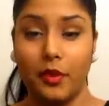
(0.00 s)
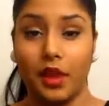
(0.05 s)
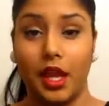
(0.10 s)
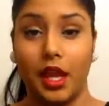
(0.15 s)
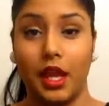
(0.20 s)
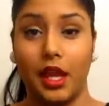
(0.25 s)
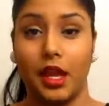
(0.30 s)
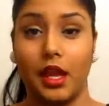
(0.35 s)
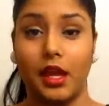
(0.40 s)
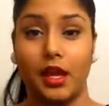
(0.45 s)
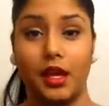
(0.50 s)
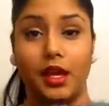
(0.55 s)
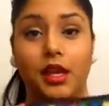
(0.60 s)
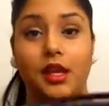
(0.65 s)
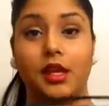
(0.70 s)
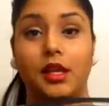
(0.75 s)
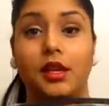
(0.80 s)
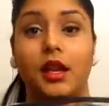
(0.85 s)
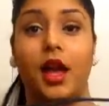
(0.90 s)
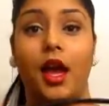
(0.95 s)

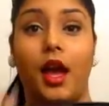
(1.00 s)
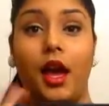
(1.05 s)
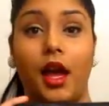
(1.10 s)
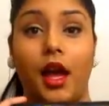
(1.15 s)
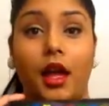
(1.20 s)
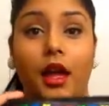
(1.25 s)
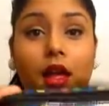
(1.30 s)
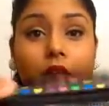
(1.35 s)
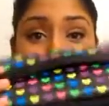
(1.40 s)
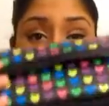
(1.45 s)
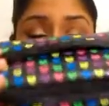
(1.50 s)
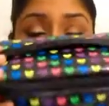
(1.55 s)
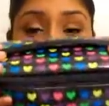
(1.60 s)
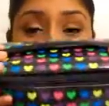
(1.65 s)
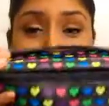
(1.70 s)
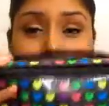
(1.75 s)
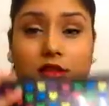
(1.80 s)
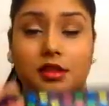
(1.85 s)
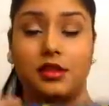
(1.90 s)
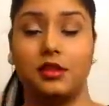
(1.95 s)
and I love
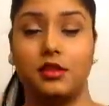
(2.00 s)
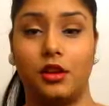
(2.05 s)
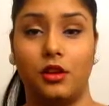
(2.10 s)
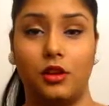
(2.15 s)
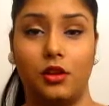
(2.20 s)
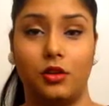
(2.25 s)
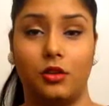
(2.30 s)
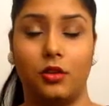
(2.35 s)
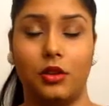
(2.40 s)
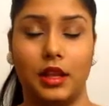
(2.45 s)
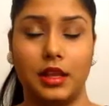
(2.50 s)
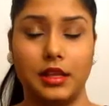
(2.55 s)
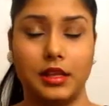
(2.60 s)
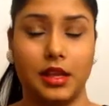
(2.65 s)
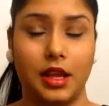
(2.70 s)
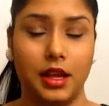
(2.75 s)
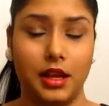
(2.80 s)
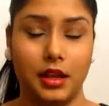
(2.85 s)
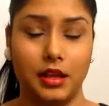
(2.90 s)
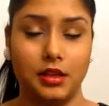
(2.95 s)
it. So let's
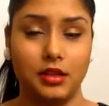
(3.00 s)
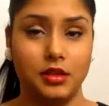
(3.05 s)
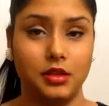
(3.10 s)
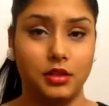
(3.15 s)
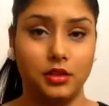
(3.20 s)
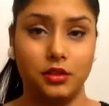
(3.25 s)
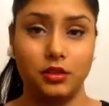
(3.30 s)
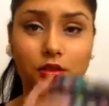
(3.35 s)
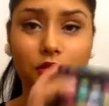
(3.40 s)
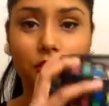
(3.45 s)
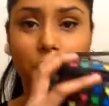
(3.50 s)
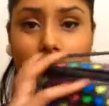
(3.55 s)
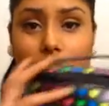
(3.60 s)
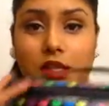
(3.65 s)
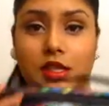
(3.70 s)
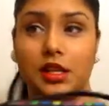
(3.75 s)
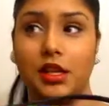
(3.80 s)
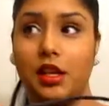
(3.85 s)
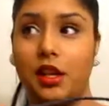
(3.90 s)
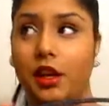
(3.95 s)
get into what's
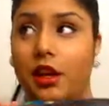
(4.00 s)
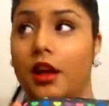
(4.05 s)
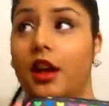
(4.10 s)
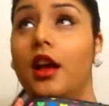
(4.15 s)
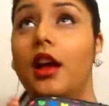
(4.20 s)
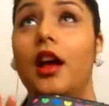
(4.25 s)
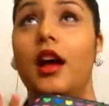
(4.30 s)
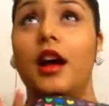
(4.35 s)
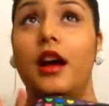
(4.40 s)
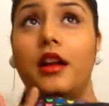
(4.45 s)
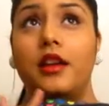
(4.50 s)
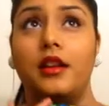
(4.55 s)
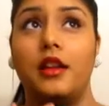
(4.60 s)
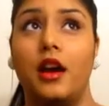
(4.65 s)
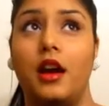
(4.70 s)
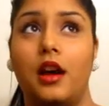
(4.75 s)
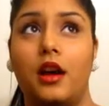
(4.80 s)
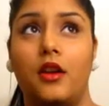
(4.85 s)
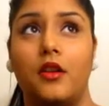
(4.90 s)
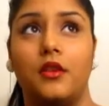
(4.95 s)
in here.
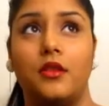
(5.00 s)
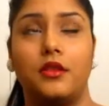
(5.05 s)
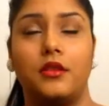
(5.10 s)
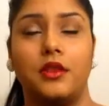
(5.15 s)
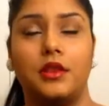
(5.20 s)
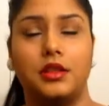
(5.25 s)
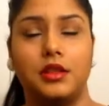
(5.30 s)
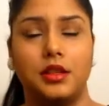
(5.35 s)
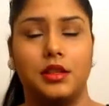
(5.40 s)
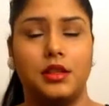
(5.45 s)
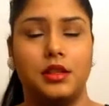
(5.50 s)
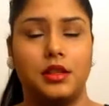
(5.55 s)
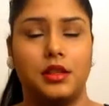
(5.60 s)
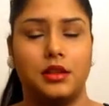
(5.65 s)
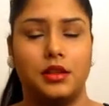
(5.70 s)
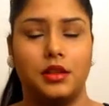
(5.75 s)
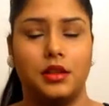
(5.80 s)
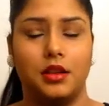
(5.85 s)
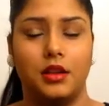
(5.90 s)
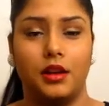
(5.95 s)
Now this is
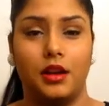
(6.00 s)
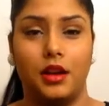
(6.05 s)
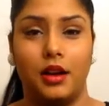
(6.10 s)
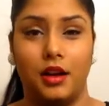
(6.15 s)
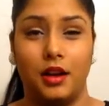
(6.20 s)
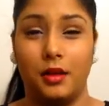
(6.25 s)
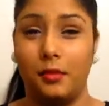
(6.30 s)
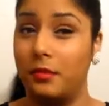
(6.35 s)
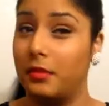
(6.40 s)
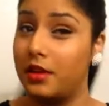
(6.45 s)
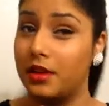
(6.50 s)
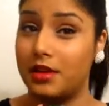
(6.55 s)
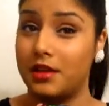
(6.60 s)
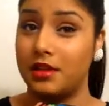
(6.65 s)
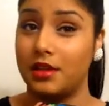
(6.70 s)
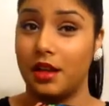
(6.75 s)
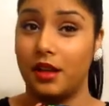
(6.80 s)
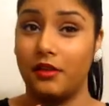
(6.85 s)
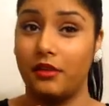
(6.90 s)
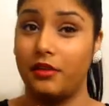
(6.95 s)
the
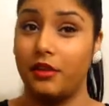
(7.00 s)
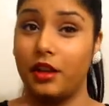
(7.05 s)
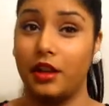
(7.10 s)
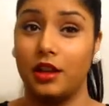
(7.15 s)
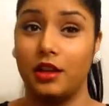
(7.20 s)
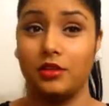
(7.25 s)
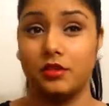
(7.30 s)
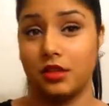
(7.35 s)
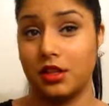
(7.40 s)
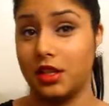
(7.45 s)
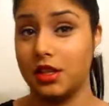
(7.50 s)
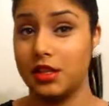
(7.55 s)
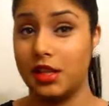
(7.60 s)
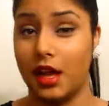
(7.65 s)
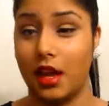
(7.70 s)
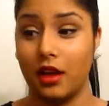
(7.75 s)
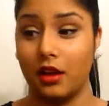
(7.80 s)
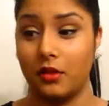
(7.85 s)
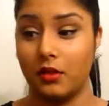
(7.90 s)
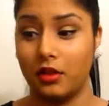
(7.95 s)
stuff that I usually
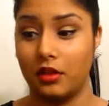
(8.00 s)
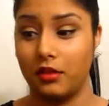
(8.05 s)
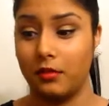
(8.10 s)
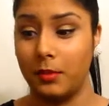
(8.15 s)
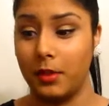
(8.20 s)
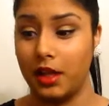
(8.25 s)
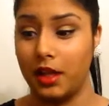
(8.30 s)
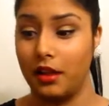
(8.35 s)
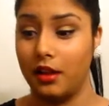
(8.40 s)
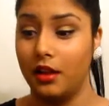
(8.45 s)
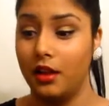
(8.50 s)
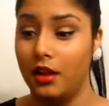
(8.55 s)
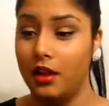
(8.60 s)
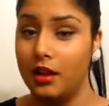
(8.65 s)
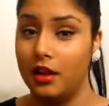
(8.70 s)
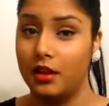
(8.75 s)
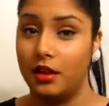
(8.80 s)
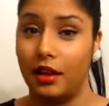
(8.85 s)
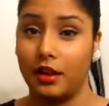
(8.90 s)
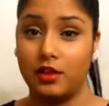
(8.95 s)
take with me
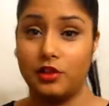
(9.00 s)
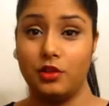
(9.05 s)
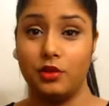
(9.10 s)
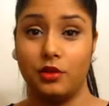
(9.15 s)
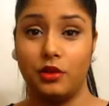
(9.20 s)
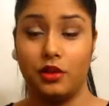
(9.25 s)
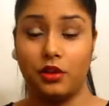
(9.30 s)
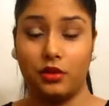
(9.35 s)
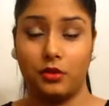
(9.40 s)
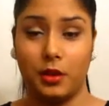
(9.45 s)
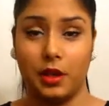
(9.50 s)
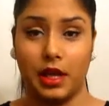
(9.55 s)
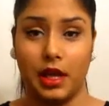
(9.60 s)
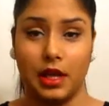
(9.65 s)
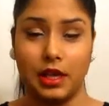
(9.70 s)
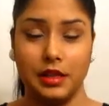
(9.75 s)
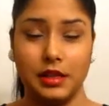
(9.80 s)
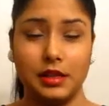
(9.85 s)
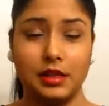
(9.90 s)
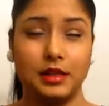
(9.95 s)
like 2 to 3
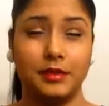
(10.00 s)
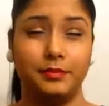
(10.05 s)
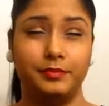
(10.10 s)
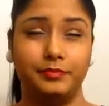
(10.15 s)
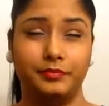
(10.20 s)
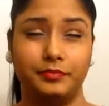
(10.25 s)
days